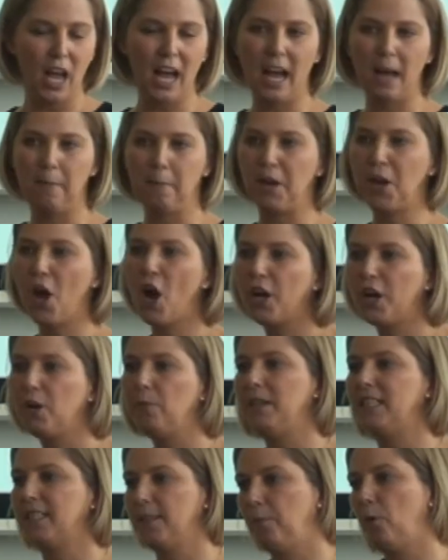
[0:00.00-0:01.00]
And how
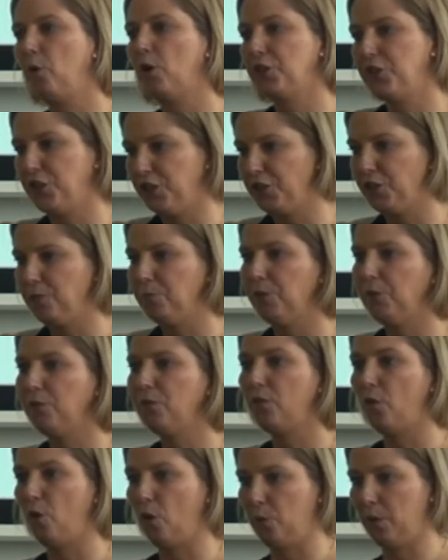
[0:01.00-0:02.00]
can we support you as you
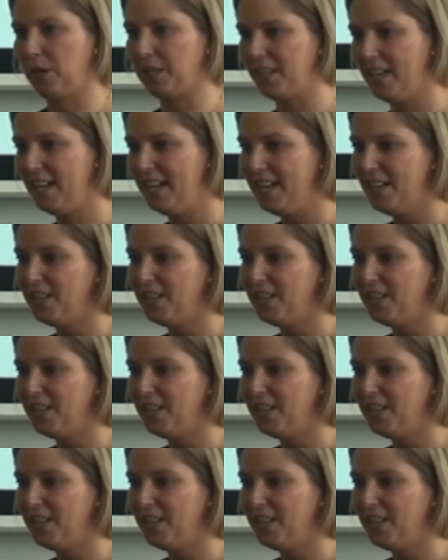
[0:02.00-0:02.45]
move forward?